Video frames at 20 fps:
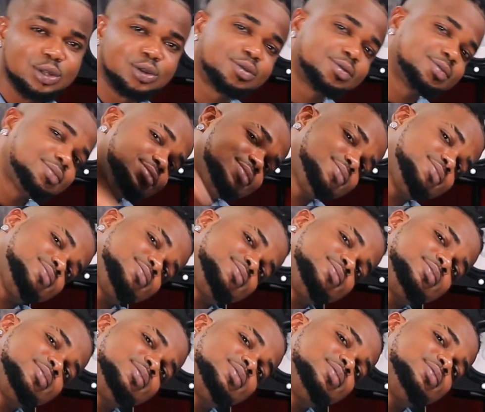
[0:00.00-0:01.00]
you know.
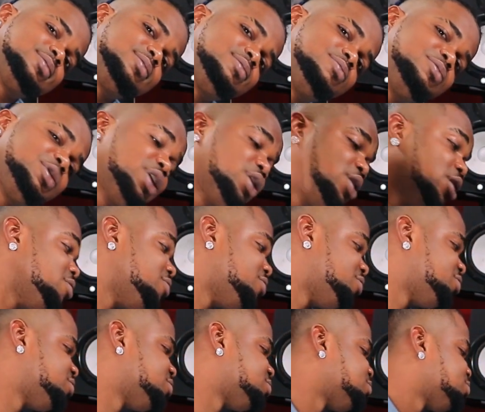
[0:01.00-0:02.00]
Big love.